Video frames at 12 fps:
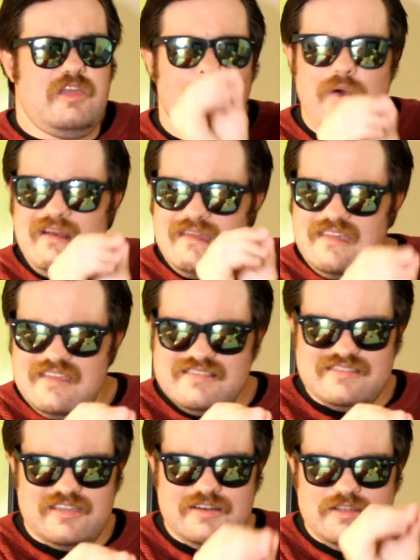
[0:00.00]
What is
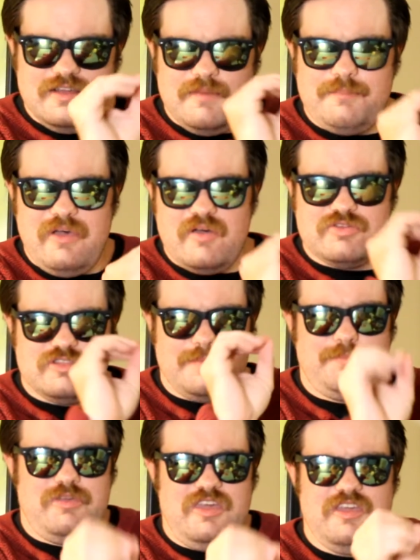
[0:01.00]
it about the
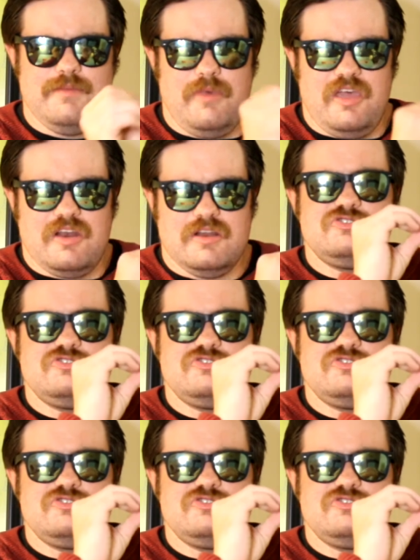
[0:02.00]
pigmen?